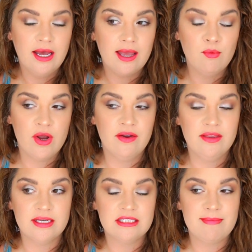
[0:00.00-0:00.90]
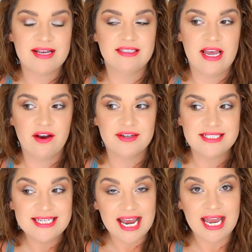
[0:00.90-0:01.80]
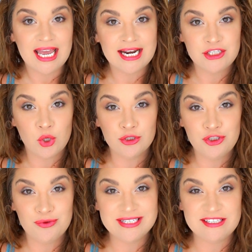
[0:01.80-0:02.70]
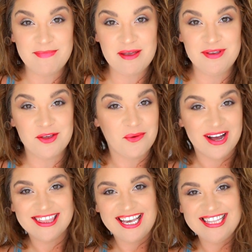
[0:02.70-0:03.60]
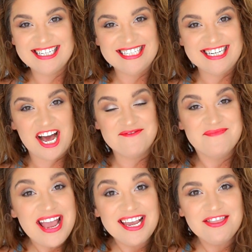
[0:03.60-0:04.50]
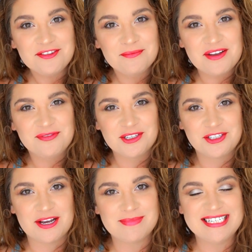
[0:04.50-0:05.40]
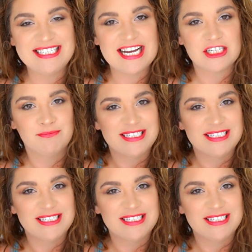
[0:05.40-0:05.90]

I'm wearing this mascara today, and I told you this may be the one thing that did not make it through my full Shop My Stash,